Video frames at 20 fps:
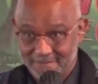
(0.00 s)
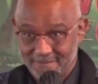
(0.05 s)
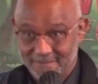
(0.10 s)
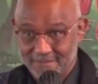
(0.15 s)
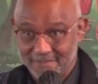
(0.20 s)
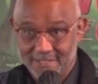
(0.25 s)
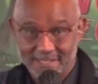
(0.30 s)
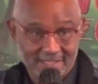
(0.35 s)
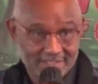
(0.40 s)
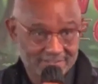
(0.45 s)

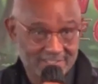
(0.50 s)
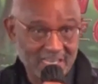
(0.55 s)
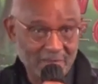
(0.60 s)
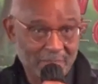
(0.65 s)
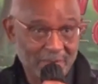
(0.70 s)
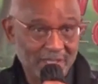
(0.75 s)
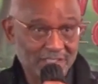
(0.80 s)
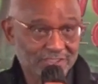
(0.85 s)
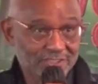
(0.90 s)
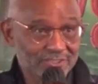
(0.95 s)
See the
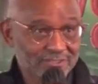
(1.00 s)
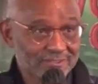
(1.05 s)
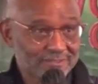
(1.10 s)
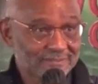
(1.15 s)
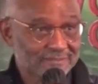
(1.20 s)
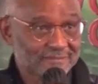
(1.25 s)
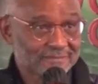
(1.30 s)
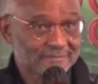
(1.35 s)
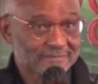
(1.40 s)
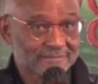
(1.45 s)
picture?
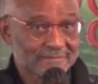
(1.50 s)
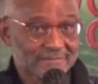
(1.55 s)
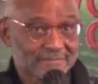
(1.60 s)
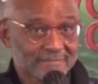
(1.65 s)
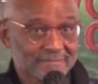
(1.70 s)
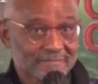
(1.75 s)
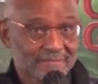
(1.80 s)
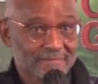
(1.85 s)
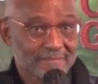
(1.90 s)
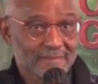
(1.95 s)

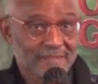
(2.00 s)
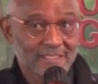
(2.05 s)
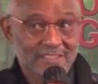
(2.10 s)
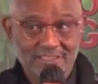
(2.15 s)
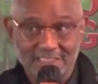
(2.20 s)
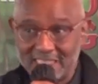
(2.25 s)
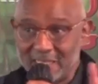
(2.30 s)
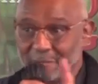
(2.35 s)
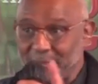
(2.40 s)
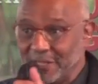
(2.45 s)
See the
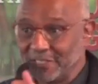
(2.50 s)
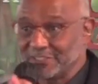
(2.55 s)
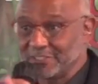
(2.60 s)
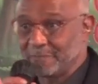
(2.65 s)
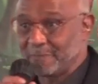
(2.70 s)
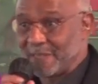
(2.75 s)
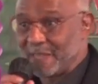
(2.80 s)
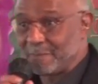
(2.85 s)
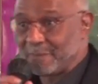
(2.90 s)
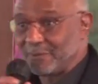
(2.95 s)
picture,
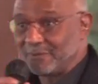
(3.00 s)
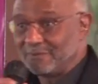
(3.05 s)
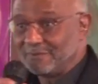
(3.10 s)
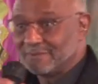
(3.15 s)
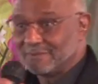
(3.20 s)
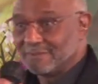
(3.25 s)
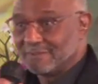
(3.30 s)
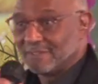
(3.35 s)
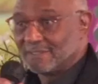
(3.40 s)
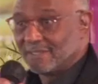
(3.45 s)
people?
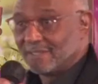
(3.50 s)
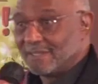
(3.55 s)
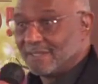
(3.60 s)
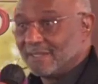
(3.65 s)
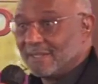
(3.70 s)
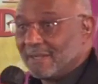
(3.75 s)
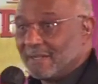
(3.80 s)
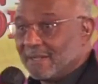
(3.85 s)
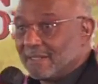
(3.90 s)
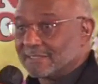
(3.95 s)

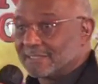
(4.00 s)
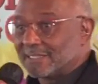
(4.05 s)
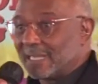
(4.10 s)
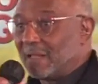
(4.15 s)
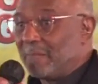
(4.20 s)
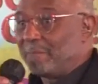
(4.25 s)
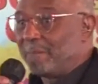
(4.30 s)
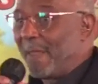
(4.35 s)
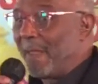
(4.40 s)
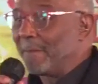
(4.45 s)
Some
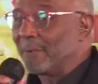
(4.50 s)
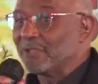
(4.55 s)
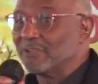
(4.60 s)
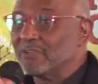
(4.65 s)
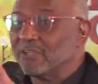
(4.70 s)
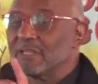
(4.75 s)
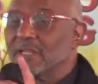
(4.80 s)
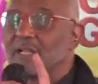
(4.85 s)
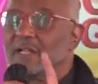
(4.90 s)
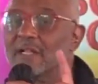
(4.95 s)
people, you,
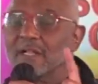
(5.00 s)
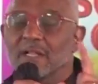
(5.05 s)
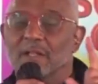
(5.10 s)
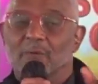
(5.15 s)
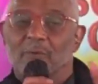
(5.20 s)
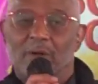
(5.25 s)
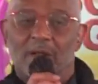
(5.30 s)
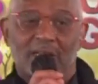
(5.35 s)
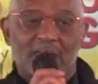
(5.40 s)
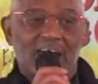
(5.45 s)
when a
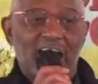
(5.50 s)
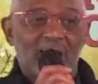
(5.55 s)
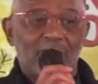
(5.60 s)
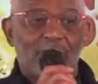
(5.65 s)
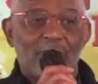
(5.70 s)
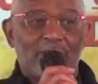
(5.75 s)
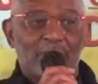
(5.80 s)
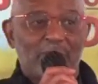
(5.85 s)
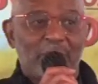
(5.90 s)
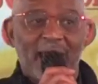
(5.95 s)
loved one
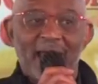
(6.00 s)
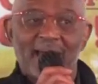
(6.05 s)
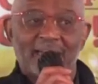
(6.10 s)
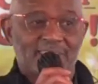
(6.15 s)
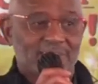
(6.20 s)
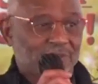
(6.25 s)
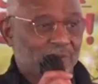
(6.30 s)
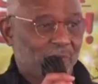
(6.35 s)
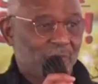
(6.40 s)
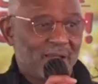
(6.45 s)
passed
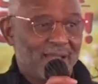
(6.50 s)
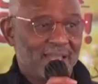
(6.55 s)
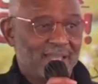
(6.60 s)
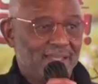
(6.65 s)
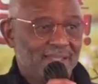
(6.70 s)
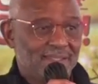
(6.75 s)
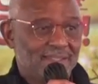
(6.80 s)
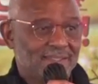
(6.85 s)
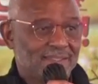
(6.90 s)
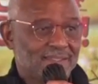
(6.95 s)
away,
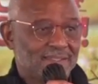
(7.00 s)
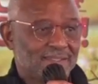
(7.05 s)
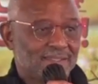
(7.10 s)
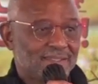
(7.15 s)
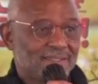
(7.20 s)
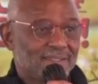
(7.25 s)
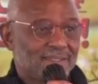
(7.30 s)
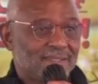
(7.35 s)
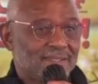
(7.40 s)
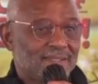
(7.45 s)

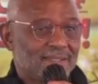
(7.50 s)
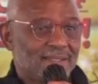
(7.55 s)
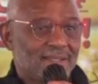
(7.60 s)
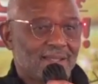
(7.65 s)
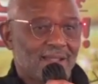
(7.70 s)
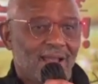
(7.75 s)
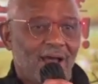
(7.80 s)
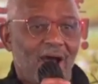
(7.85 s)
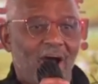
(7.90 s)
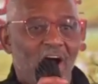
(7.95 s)

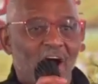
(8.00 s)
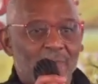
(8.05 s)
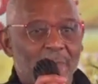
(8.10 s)
all I remember is the